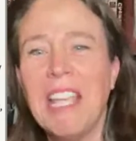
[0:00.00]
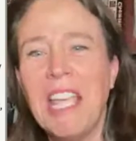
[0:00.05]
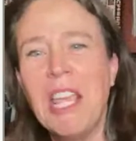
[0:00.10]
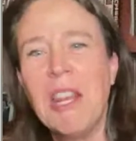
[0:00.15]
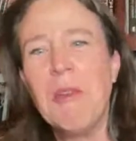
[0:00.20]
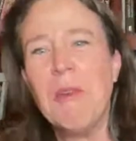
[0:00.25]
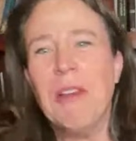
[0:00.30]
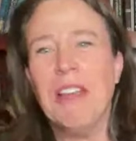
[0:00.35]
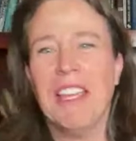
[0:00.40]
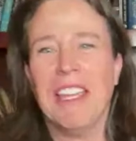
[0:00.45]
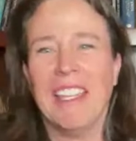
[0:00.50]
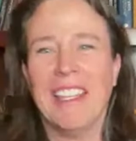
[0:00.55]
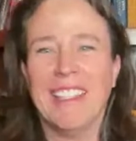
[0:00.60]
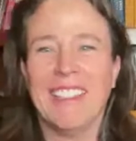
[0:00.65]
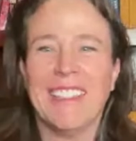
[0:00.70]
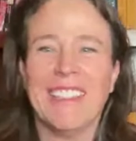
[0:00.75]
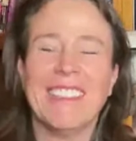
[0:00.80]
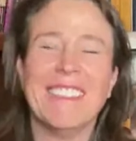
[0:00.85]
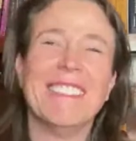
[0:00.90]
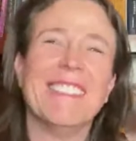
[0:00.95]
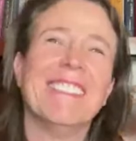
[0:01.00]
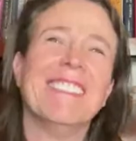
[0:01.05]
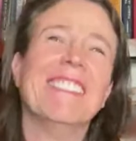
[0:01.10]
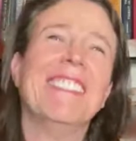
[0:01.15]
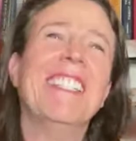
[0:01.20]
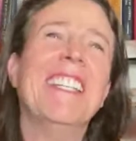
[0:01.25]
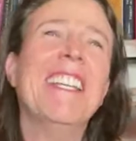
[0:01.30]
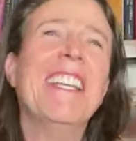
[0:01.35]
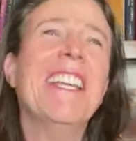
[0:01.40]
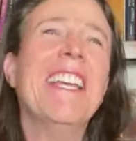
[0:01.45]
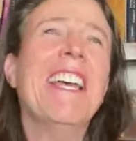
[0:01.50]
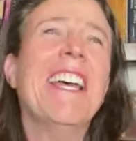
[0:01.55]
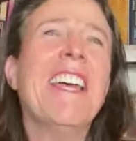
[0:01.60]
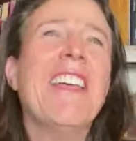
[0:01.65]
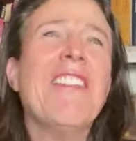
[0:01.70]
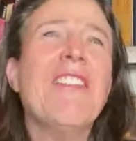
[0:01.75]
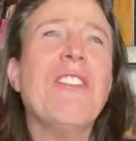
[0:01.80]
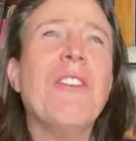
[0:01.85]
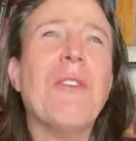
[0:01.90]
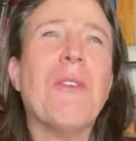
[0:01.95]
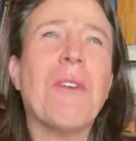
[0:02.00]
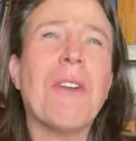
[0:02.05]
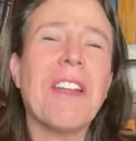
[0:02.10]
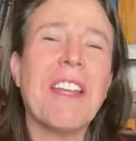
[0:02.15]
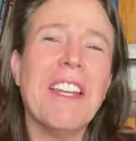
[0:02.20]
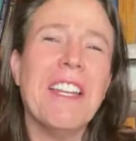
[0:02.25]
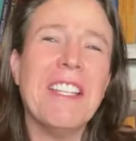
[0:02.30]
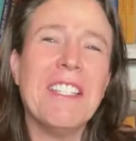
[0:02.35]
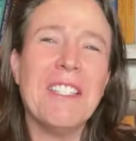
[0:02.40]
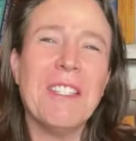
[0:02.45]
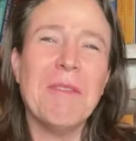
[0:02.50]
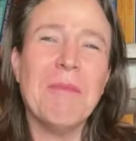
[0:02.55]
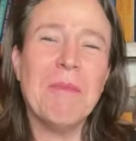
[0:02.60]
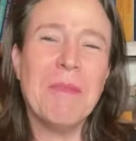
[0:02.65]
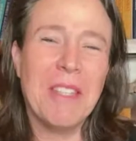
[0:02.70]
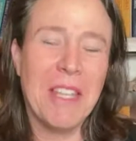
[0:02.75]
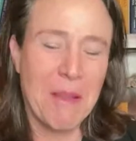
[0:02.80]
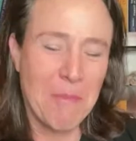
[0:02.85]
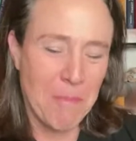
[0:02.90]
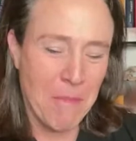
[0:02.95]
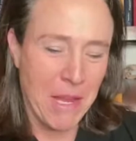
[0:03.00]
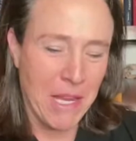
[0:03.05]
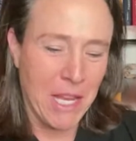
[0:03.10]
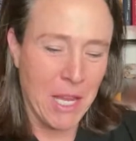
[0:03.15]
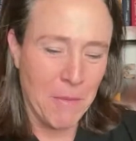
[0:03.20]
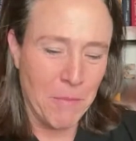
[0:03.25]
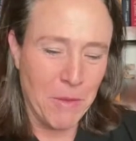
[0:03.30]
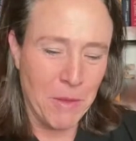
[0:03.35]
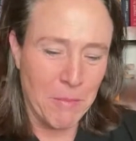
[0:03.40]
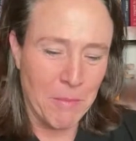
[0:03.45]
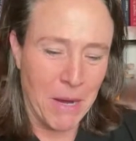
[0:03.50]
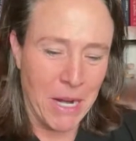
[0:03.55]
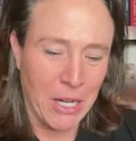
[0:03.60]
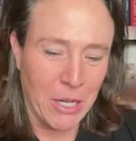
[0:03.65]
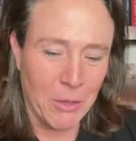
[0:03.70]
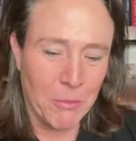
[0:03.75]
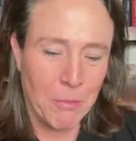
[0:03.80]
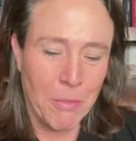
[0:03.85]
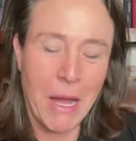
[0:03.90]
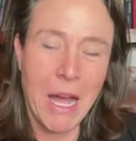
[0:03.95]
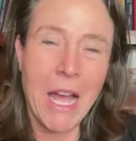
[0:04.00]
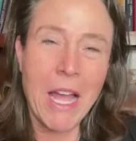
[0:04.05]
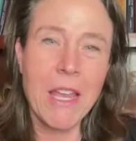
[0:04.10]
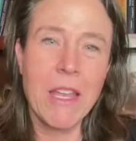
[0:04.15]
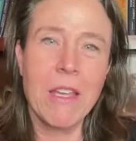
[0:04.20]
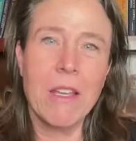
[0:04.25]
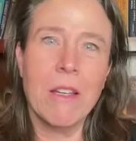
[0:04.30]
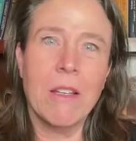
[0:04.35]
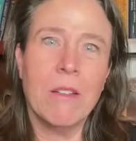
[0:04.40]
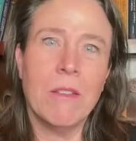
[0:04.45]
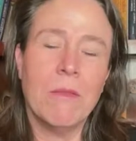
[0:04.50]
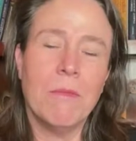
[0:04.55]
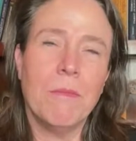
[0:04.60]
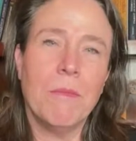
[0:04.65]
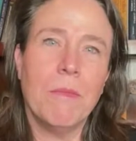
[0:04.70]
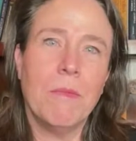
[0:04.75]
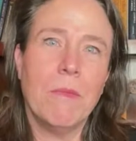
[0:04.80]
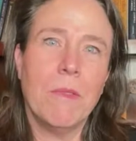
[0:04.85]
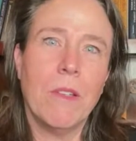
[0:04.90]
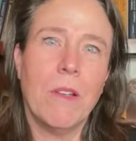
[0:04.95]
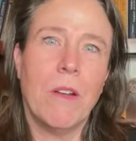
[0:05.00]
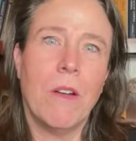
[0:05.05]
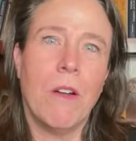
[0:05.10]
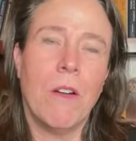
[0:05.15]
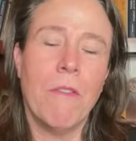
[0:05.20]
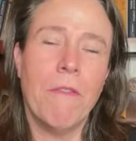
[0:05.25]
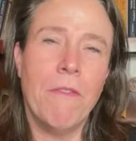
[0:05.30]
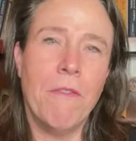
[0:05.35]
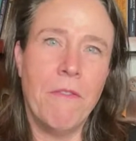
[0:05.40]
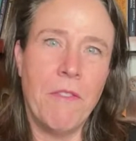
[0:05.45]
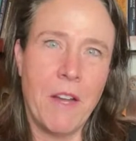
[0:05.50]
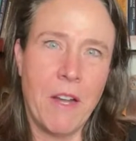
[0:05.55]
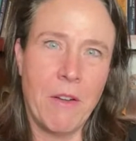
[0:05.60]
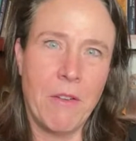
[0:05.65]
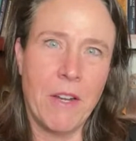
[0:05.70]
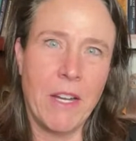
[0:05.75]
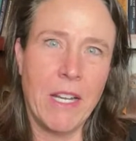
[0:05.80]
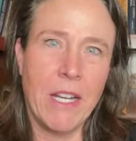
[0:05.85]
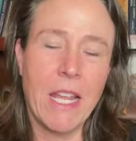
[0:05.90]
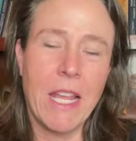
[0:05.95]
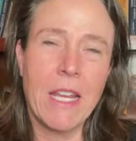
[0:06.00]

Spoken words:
Anyway, the organisms that make up the microbiome are varied